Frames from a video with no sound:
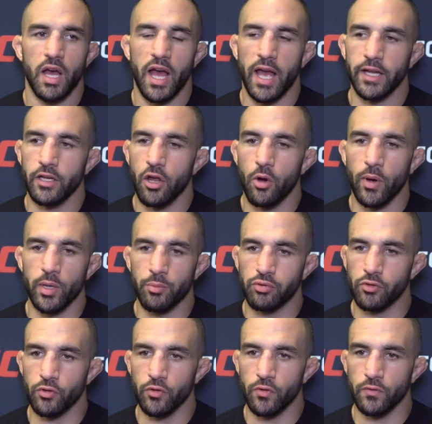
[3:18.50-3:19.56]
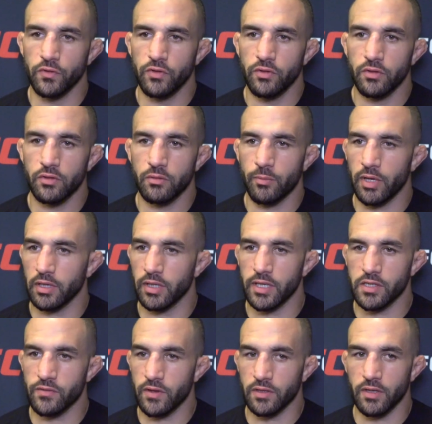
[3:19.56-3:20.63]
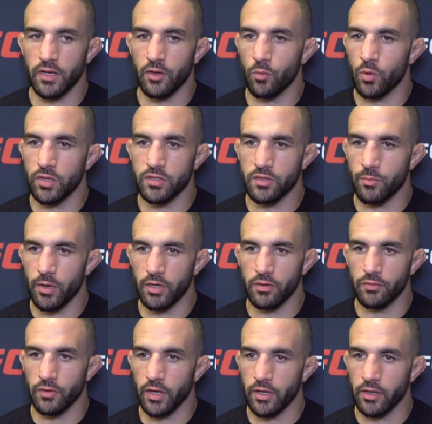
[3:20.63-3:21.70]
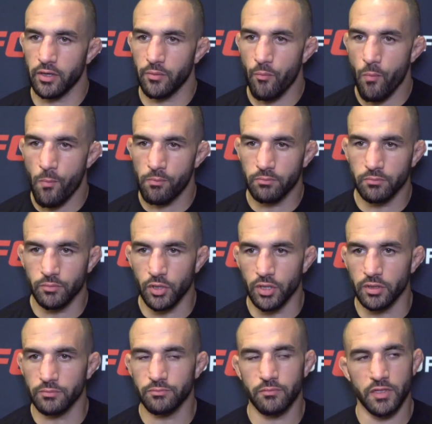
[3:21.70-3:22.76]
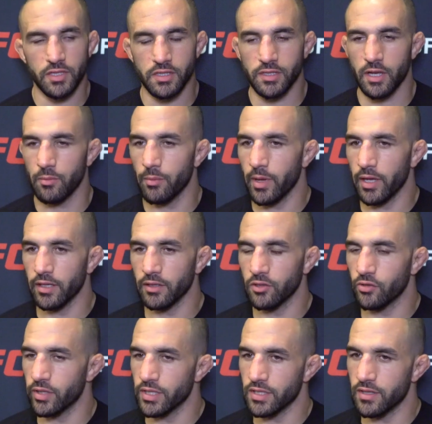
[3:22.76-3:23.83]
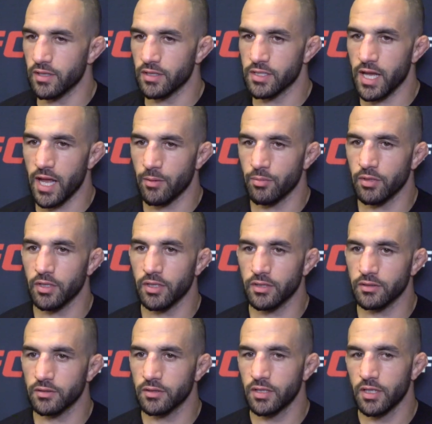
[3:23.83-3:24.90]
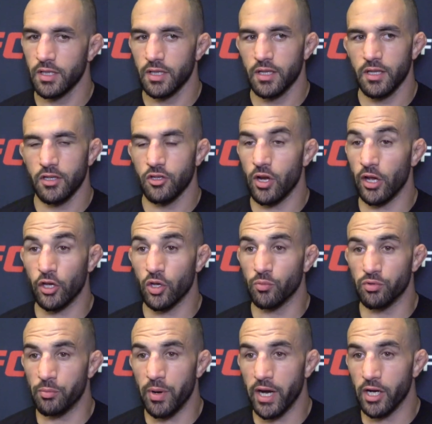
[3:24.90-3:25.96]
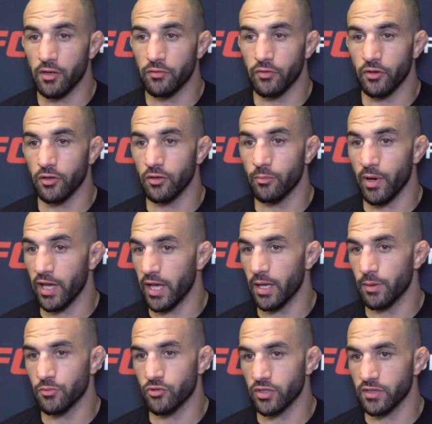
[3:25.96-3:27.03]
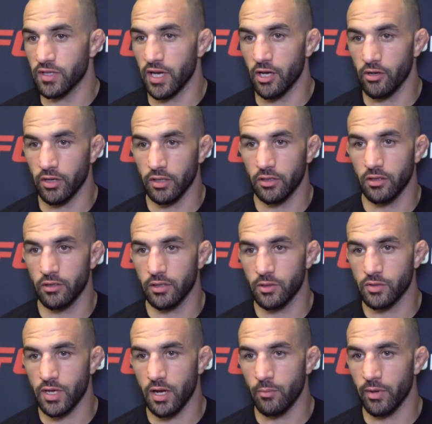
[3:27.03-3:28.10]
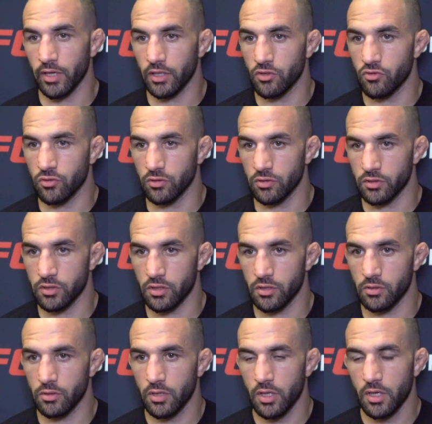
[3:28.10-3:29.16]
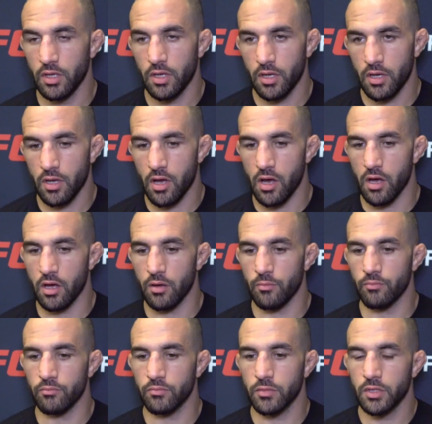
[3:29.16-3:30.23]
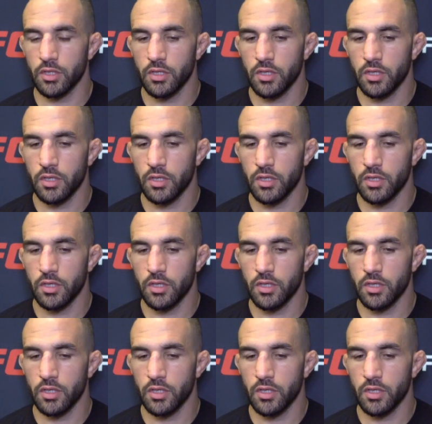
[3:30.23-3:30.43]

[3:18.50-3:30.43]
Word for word: I know I proved in my last fight that I was the better fighter, but this is M M A and crazy things happen and. I couldn't prepare for my hamstring tearing, you know, that was out of my control, so. Um,